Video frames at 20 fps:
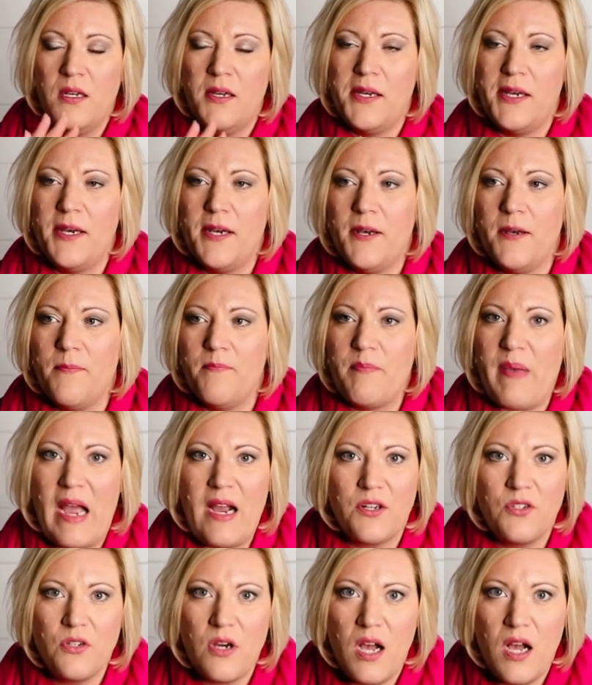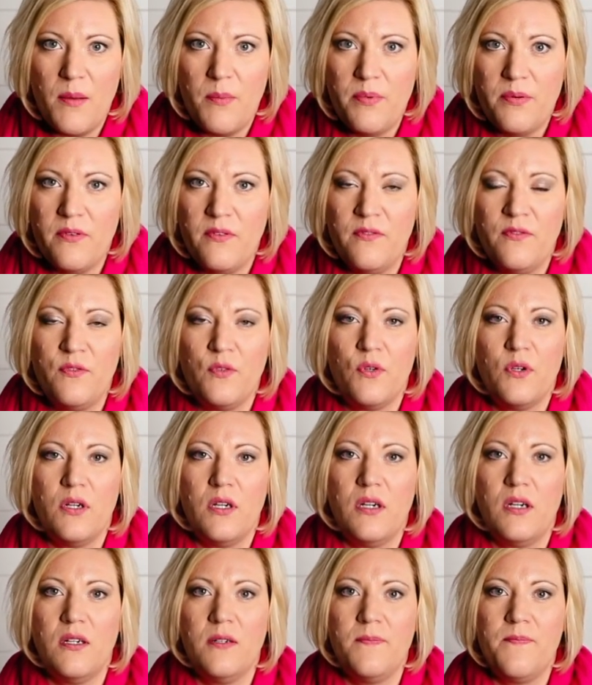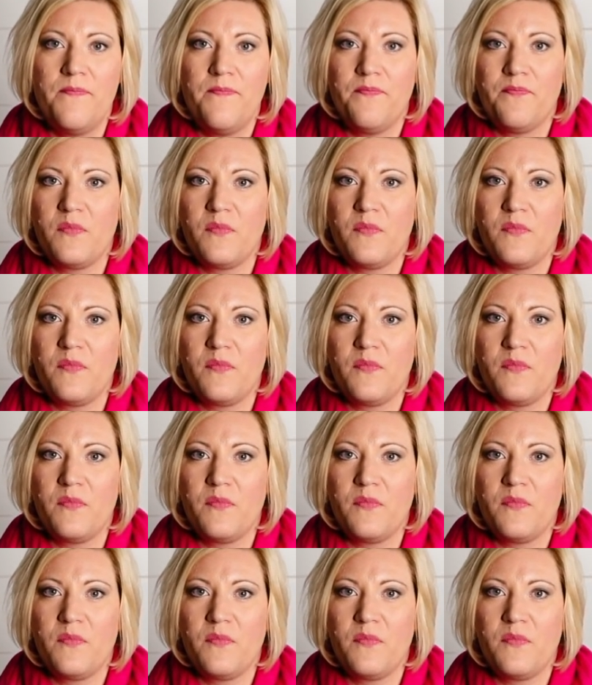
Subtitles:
backdrop for